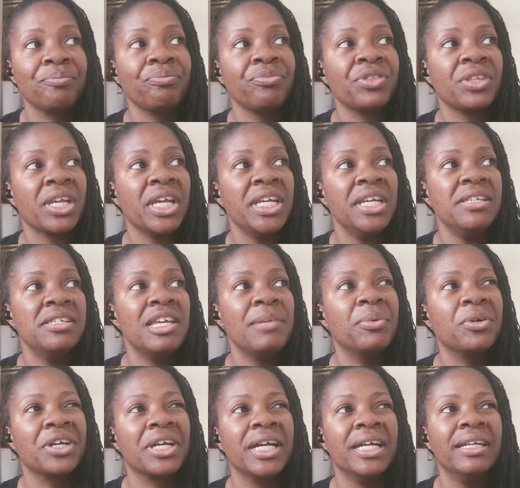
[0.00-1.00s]
and he's able
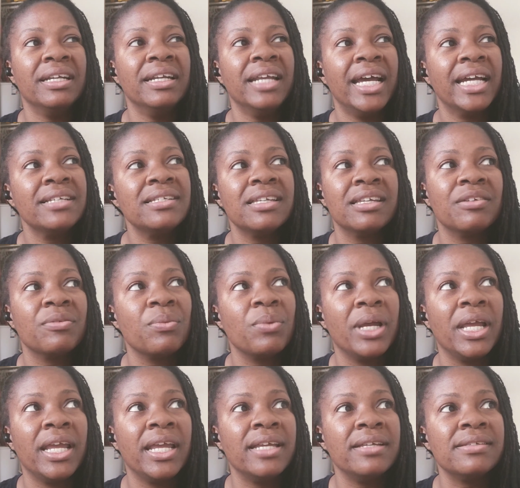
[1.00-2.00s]
to connect in
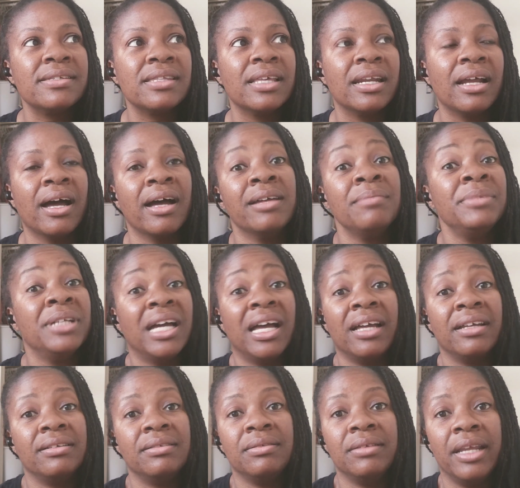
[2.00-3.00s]
ways that I'm not
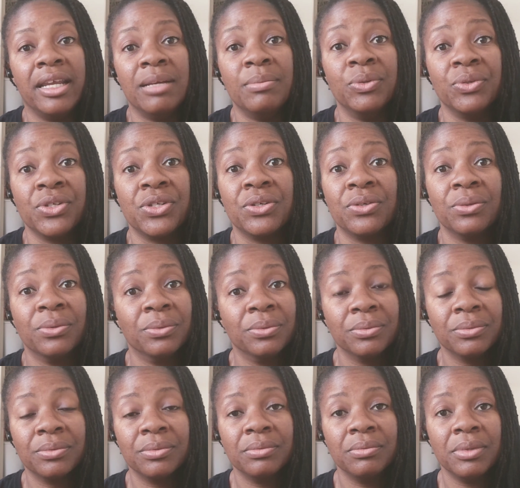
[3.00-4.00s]
able to.
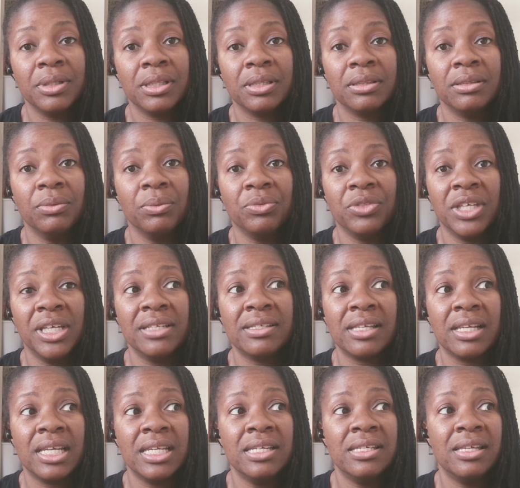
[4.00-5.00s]
The things that
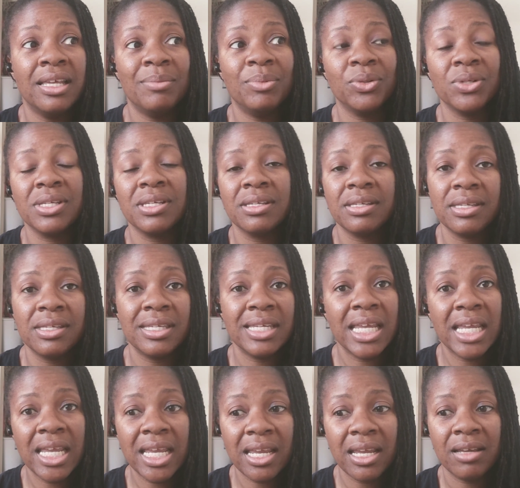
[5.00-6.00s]
he's able to
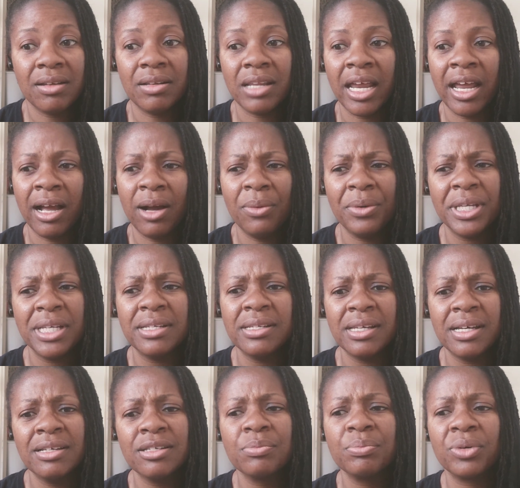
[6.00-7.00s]
see and how he
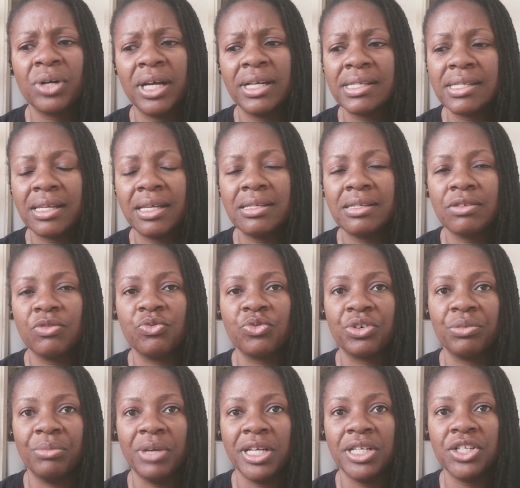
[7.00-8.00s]
does process
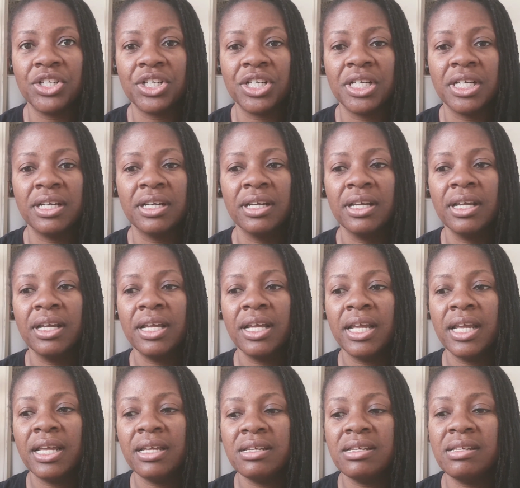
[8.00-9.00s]
information,
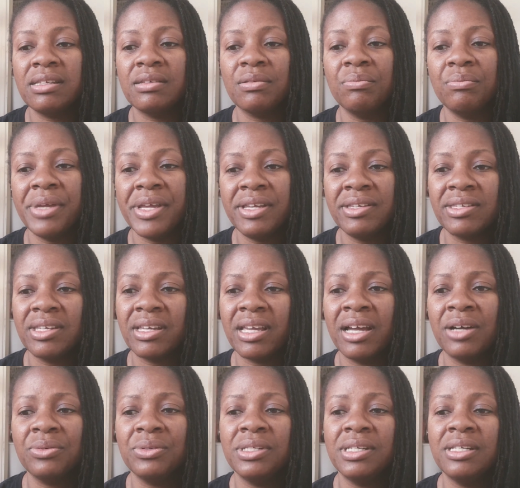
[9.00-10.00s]
it's amazing how
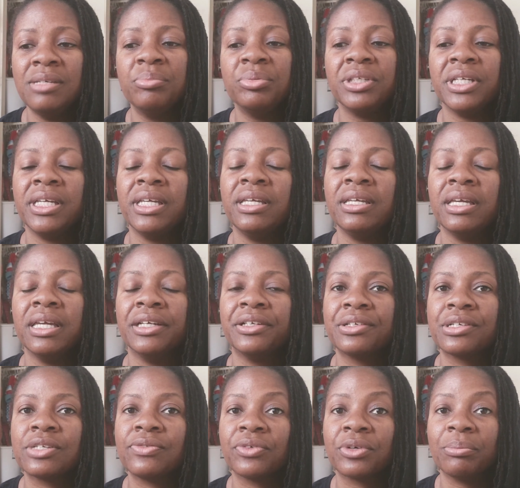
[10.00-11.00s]
deeply he
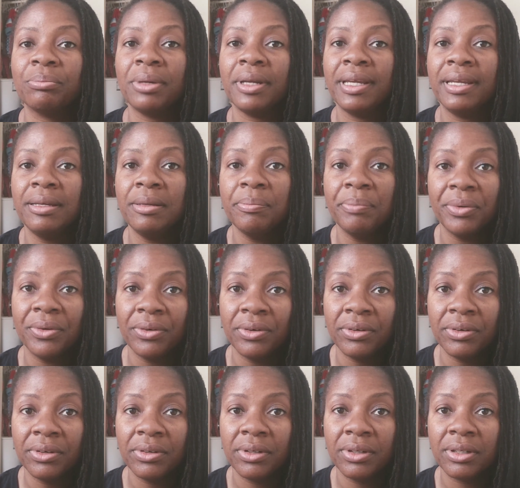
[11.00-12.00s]
cares for people.
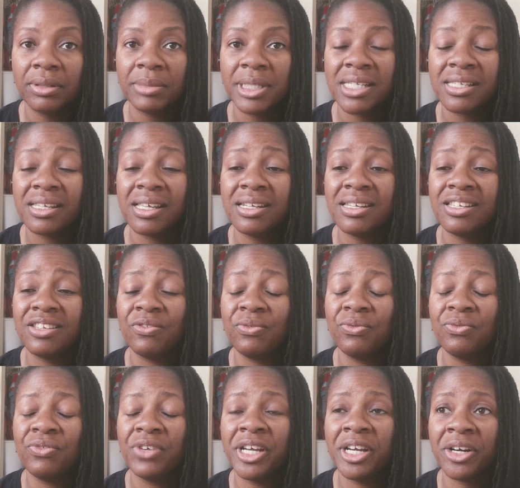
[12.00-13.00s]
My son is
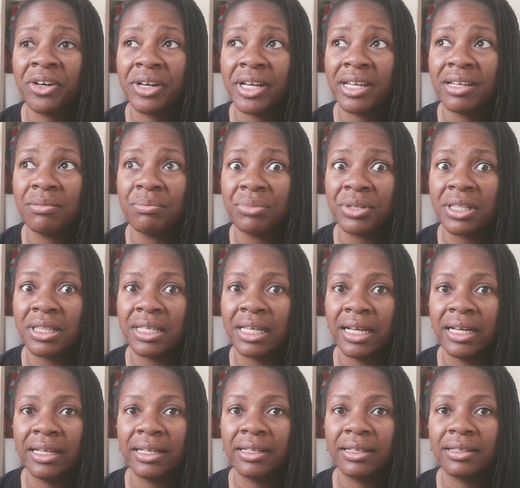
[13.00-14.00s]
very
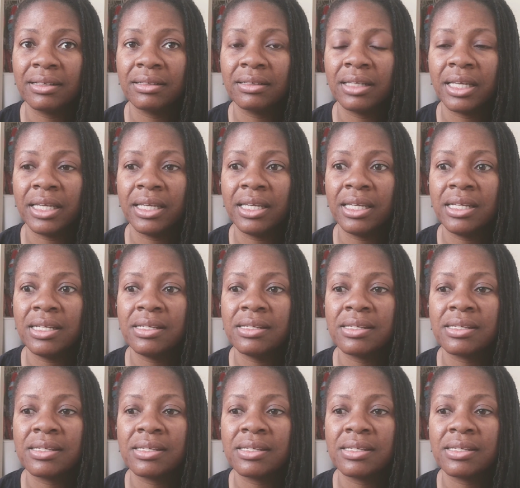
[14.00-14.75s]
empathetic. Like he